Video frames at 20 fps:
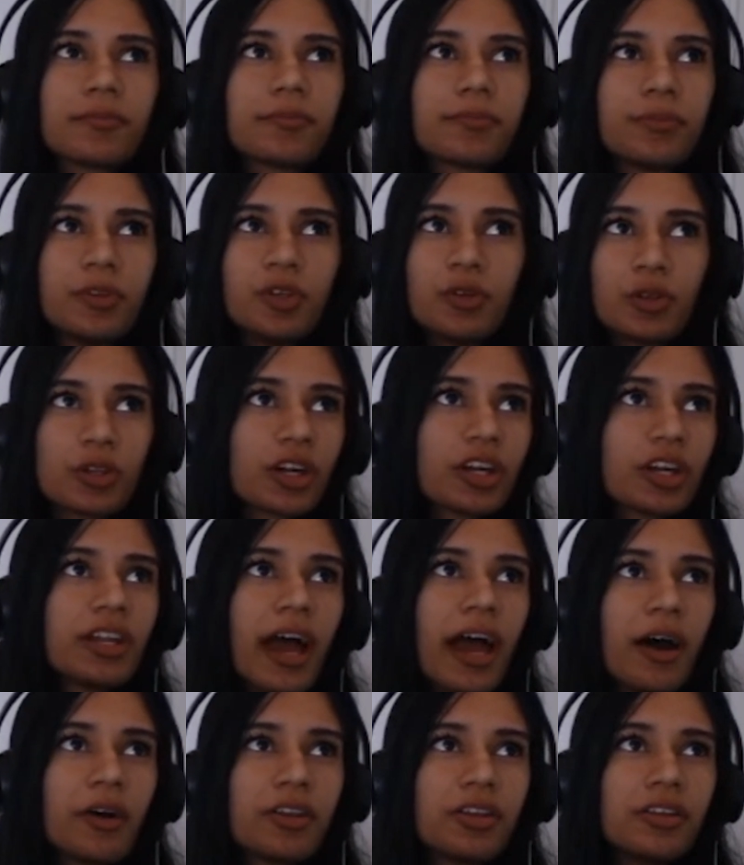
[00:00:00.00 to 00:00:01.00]
you learn
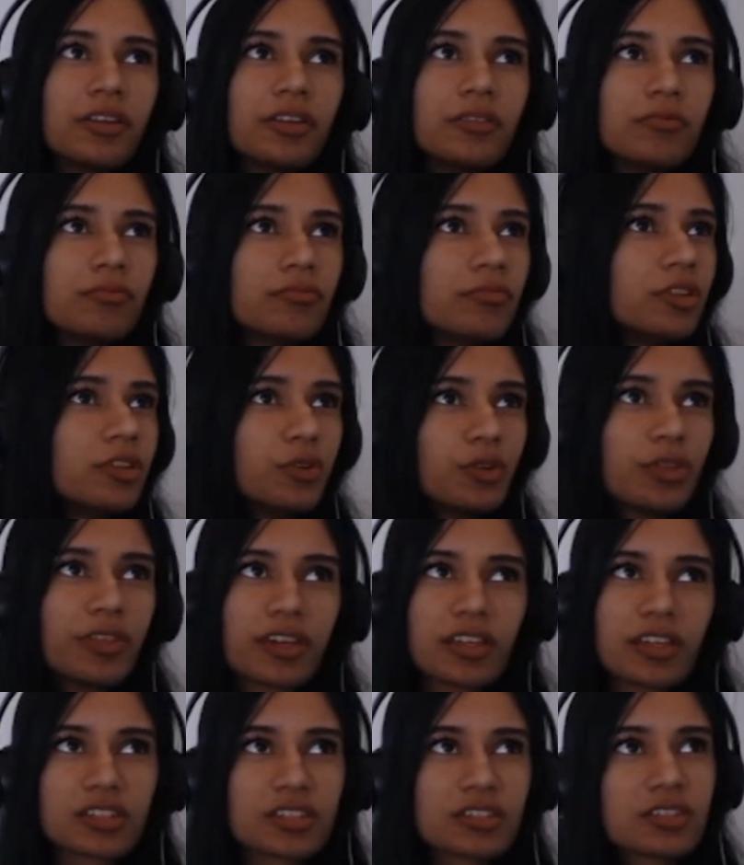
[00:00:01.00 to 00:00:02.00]
how to do
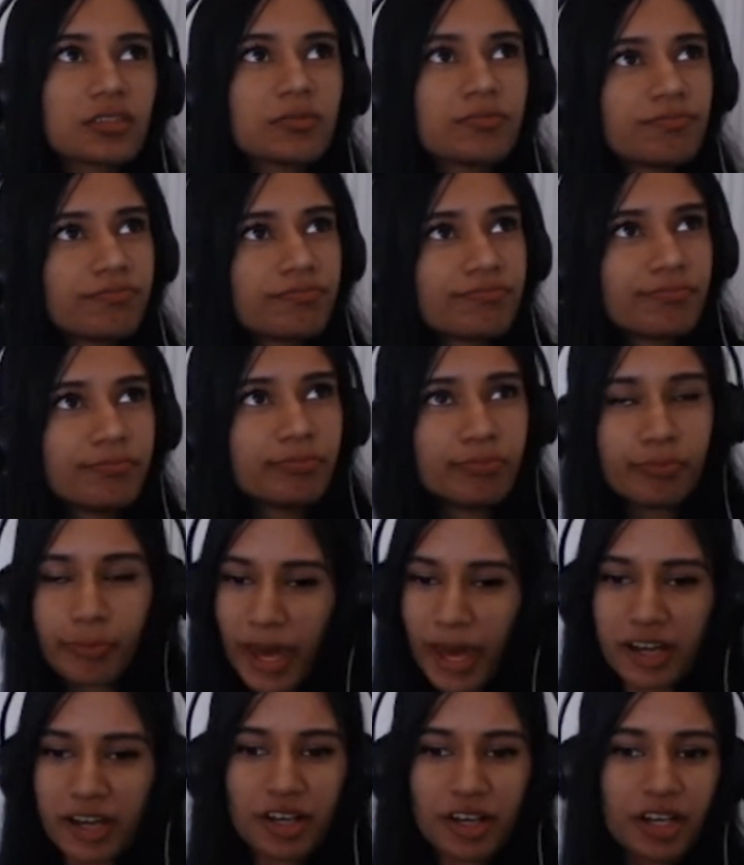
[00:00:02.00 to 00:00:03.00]
things
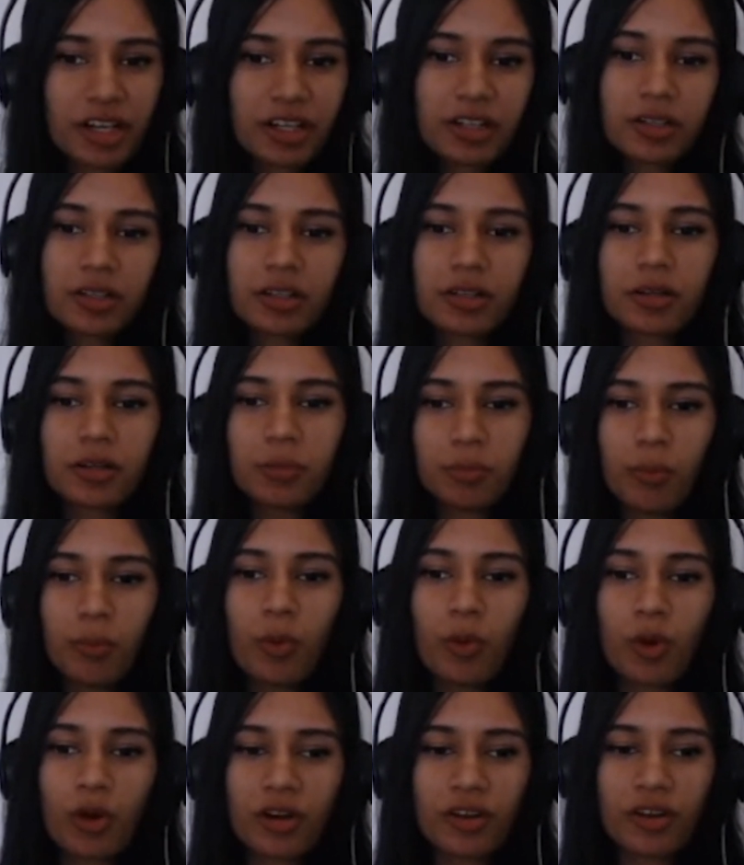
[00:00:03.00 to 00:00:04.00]
better,
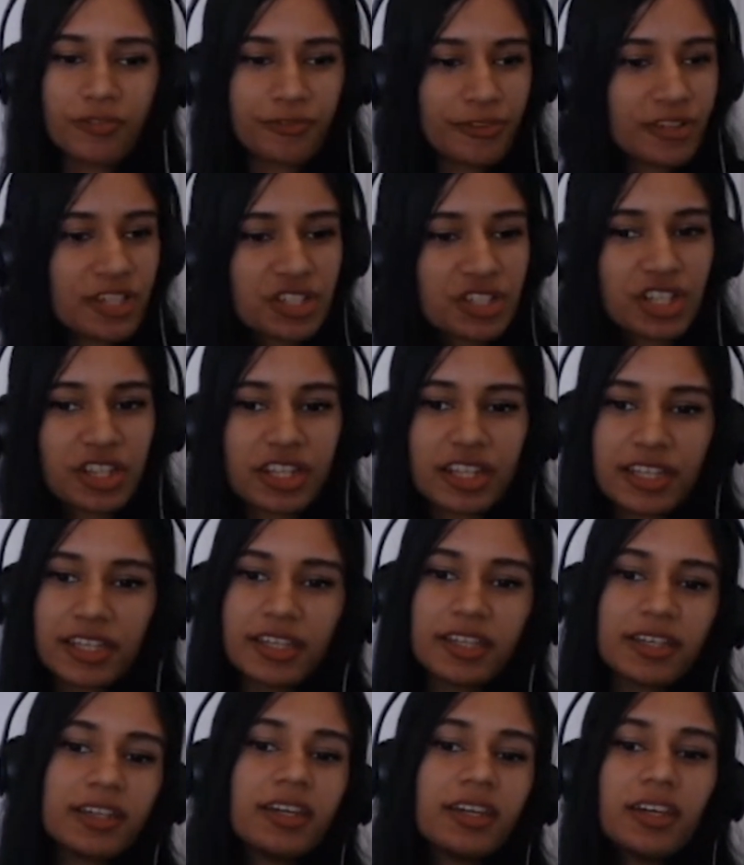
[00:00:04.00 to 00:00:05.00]
more
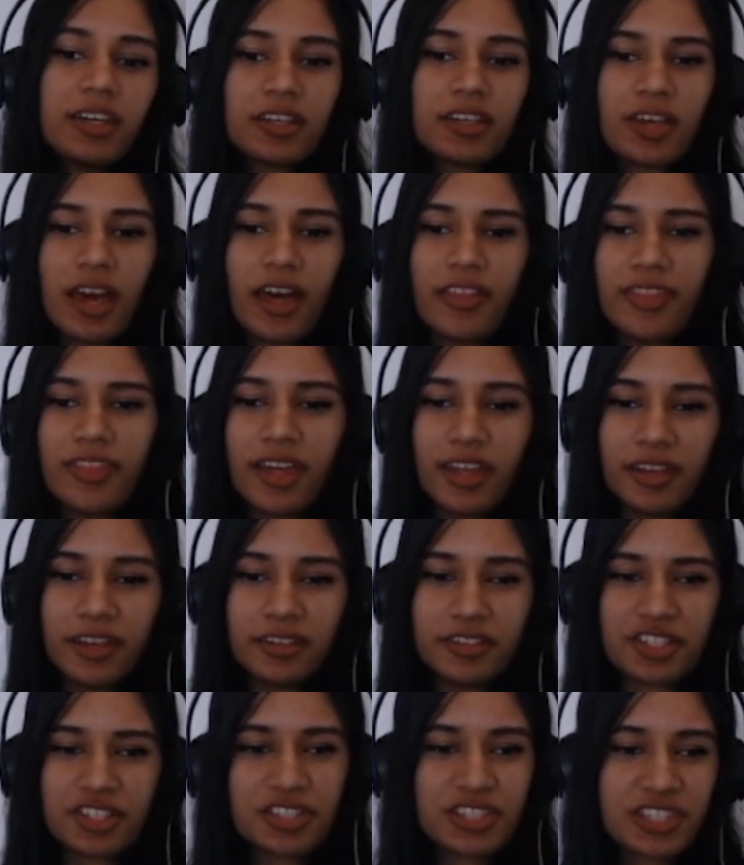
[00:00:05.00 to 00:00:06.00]
efficiently. And then
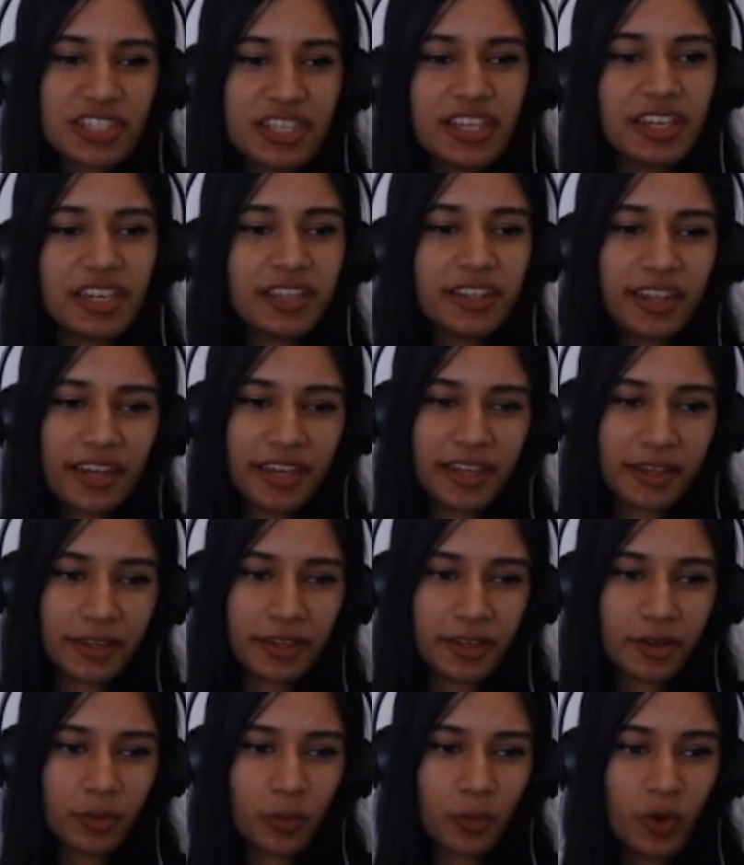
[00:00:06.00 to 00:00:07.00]
just seeing
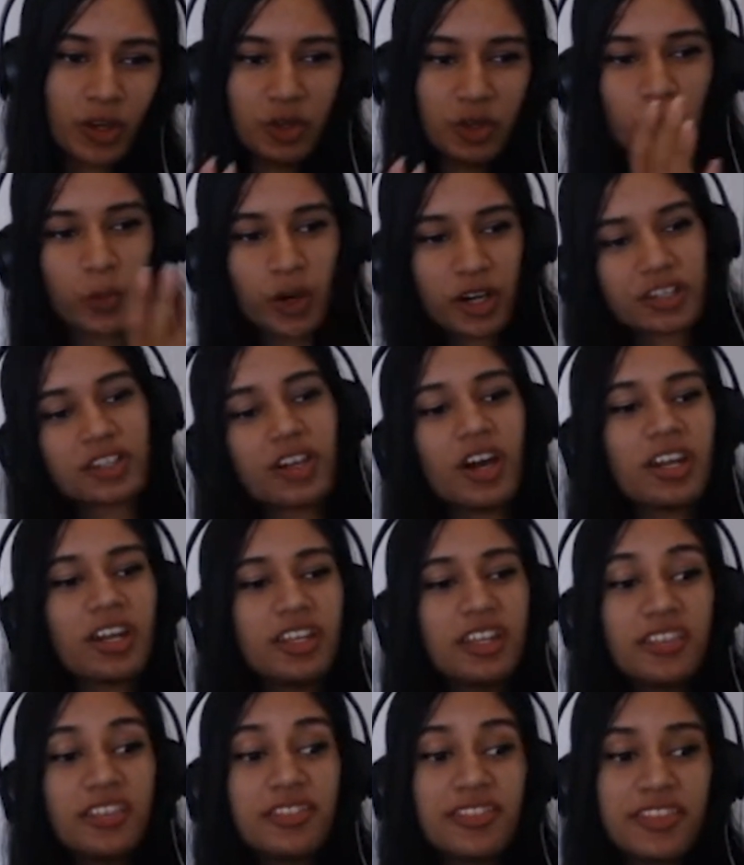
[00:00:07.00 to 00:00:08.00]
what you worked on
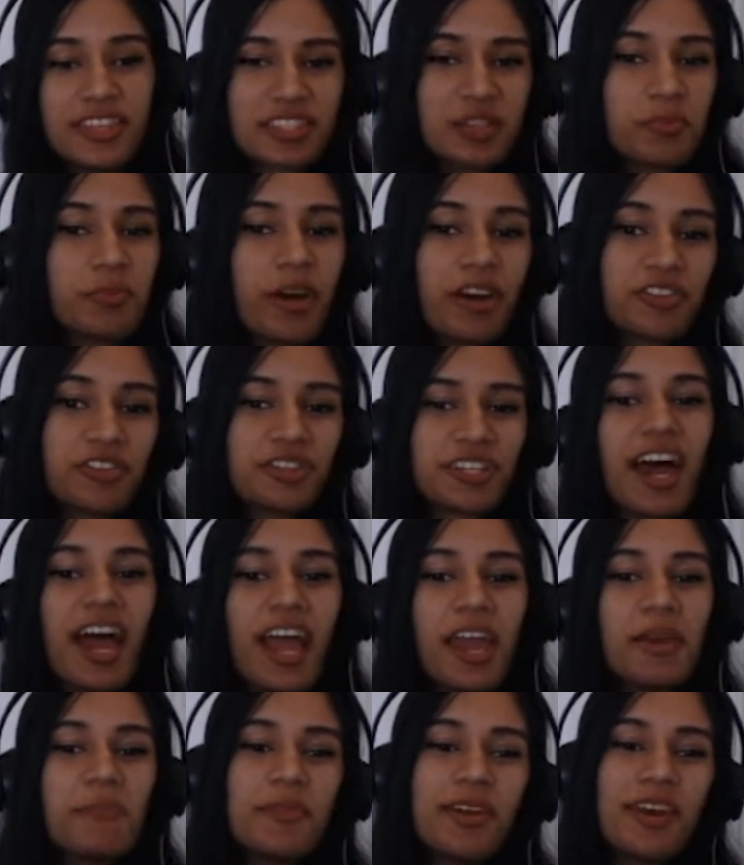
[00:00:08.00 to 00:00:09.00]
in this amount of
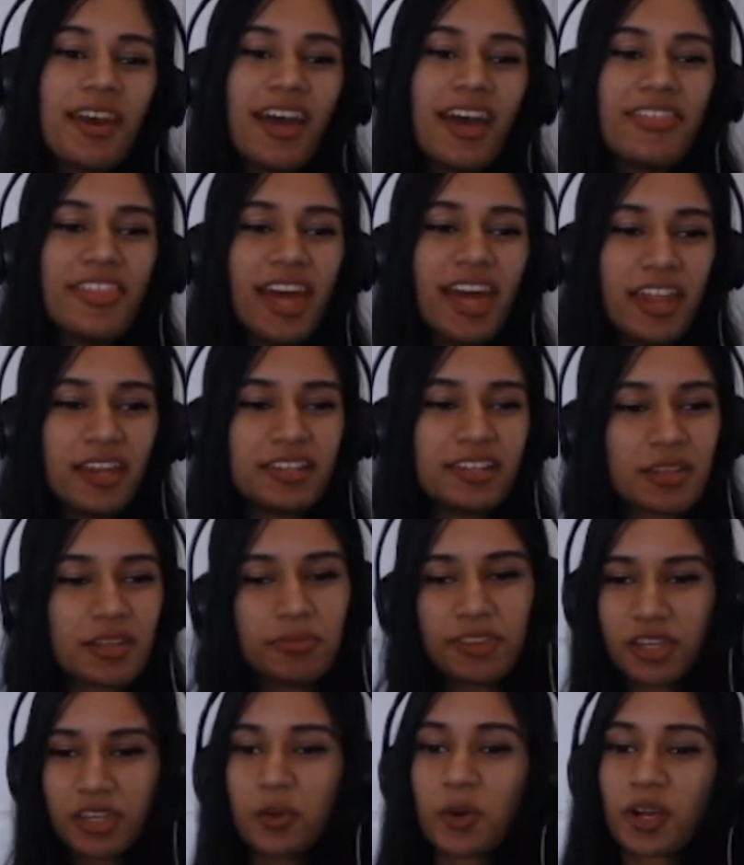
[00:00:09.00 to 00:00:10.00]
time and then
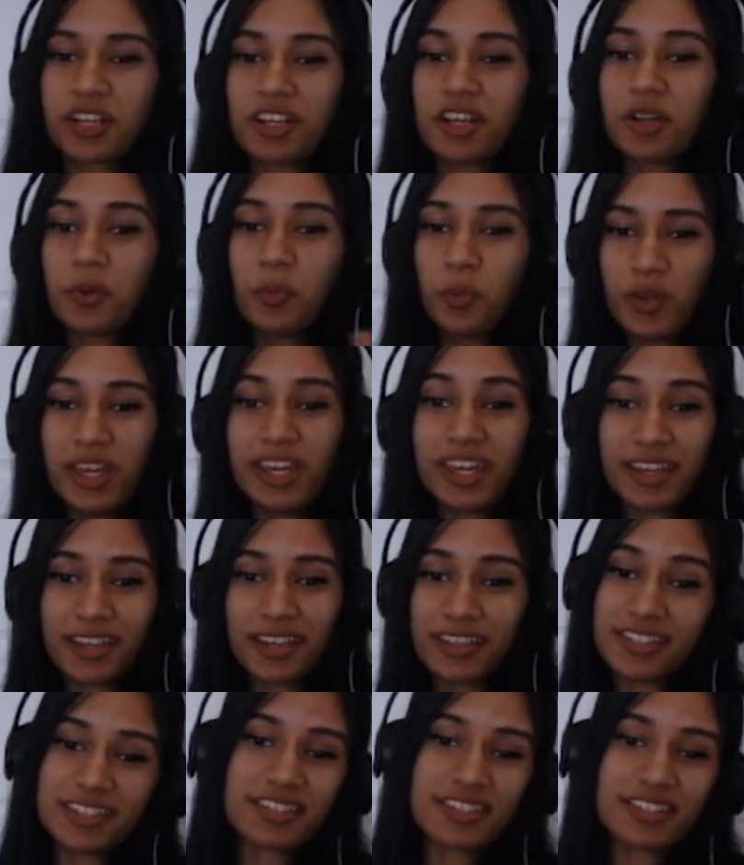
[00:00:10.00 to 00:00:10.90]
something you worked on a week is